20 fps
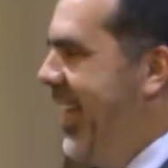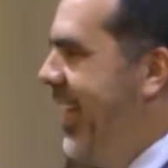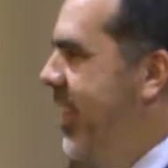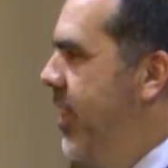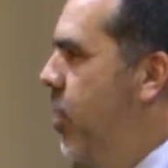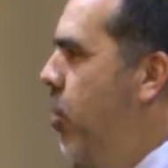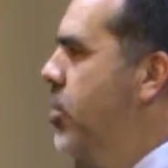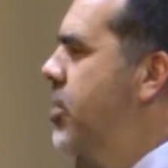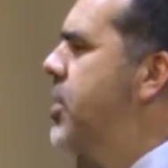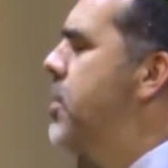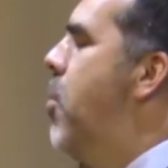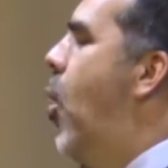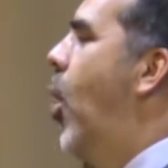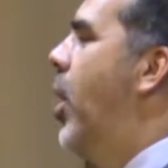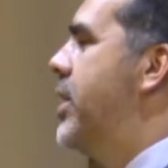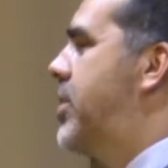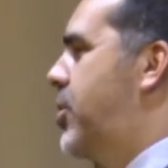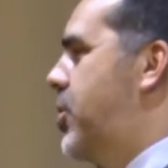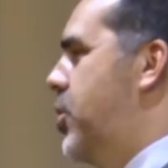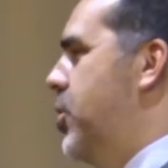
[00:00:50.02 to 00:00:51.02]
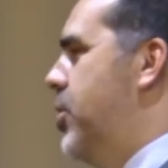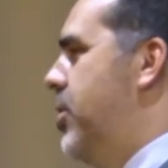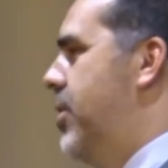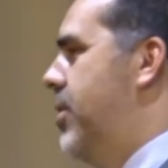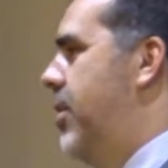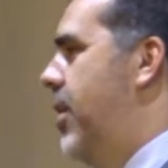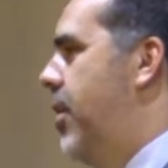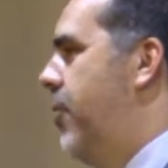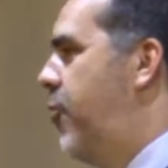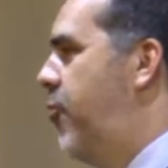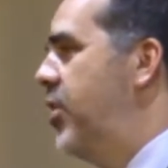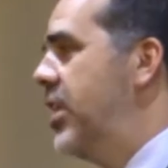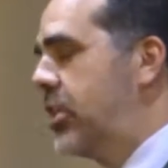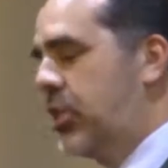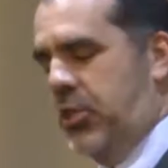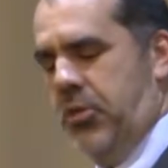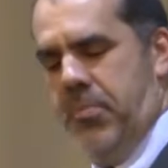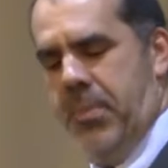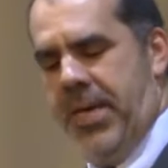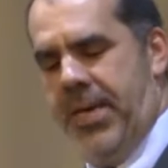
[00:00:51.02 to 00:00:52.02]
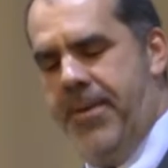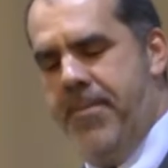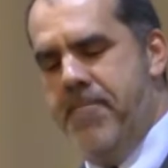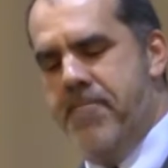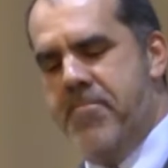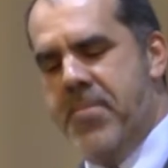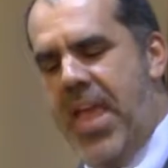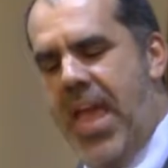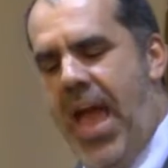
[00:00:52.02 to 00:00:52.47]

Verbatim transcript: There were some oyster fishermen,